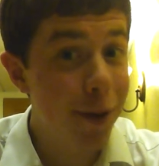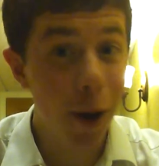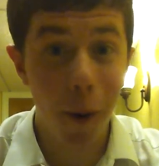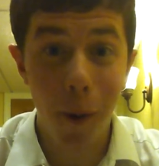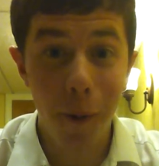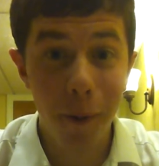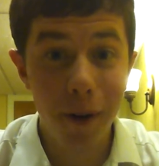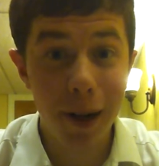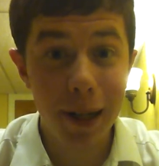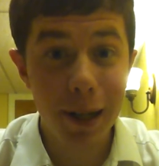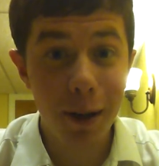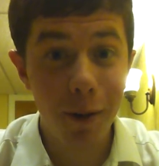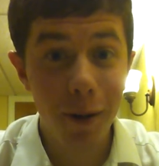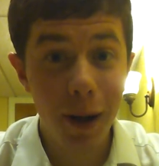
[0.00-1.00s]
So, we're going
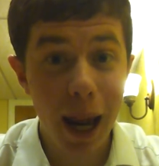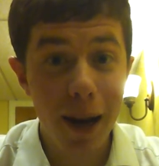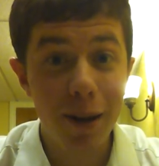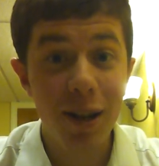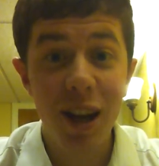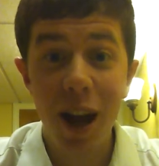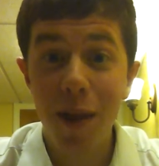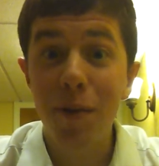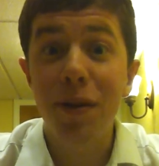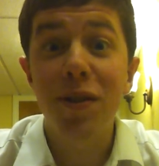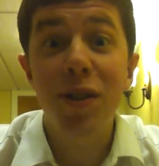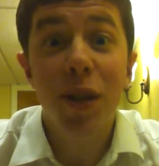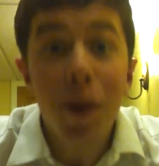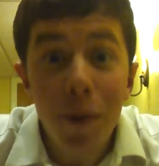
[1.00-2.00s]
to take a look at it together
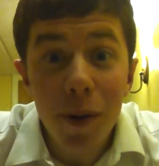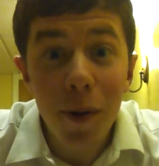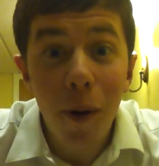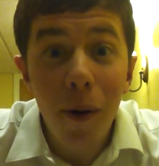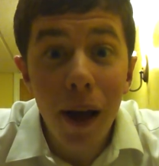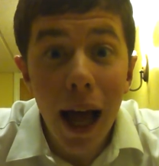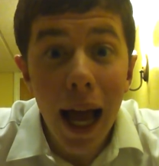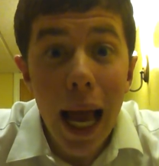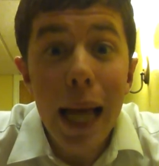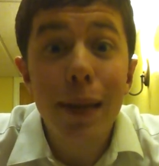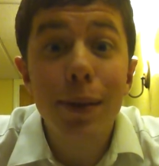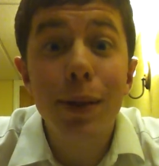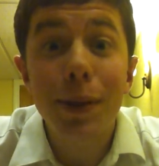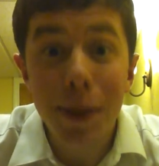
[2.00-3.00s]
and see what the old guy
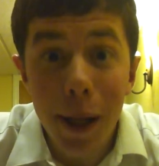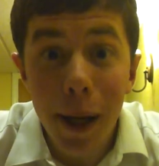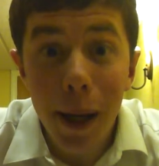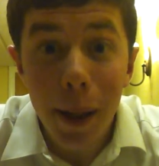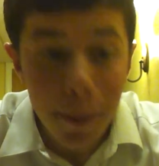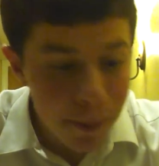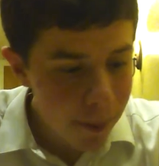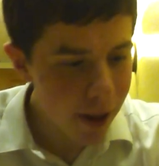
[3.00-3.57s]
has to say.